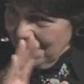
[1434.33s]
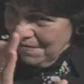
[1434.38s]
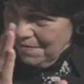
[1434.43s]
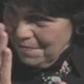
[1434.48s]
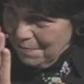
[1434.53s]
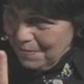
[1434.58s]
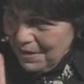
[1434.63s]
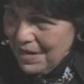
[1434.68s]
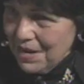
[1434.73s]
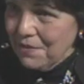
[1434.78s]

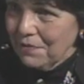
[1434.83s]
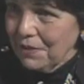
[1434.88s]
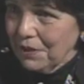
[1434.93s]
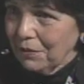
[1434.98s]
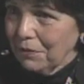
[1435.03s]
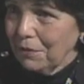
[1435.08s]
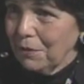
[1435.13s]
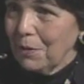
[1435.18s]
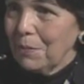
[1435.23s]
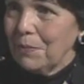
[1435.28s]
benefit
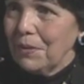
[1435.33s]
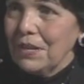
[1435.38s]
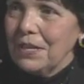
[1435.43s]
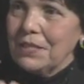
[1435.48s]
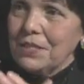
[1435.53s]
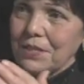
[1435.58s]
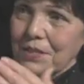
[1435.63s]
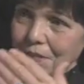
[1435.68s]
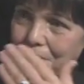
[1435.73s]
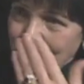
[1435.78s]
from
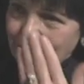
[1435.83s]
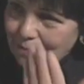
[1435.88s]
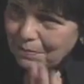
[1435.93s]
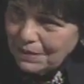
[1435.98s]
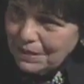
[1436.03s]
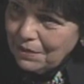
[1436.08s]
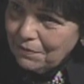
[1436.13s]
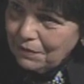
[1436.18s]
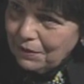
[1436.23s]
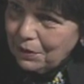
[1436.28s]
this,
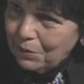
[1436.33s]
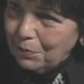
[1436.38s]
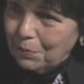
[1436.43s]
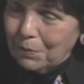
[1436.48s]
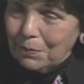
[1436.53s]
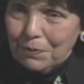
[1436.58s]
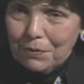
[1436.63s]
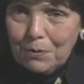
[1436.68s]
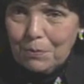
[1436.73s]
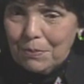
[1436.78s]
benefit
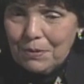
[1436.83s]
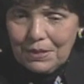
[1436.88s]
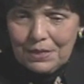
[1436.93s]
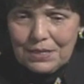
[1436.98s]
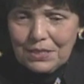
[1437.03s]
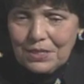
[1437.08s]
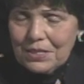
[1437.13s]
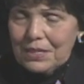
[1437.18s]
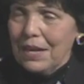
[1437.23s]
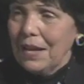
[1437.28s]
from
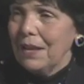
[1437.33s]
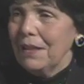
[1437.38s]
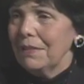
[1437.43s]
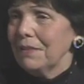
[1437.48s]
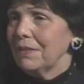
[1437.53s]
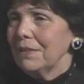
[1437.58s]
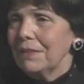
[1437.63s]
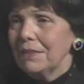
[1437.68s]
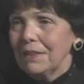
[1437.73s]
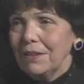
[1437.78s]
this,
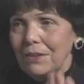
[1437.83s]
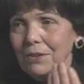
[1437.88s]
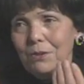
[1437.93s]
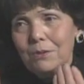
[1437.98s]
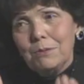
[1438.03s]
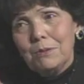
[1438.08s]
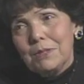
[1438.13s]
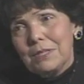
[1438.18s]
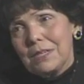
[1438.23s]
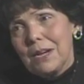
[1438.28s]
and
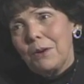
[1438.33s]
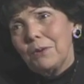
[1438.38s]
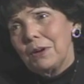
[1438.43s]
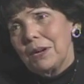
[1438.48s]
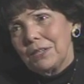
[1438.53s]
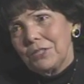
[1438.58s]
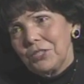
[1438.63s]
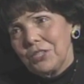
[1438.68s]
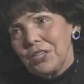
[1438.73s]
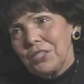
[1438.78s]
use our
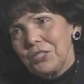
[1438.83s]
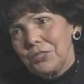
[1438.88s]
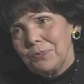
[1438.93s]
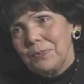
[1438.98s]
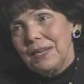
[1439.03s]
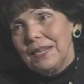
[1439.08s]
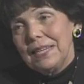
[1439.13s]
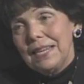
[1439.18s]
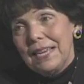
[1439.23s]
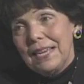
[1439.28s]
judgment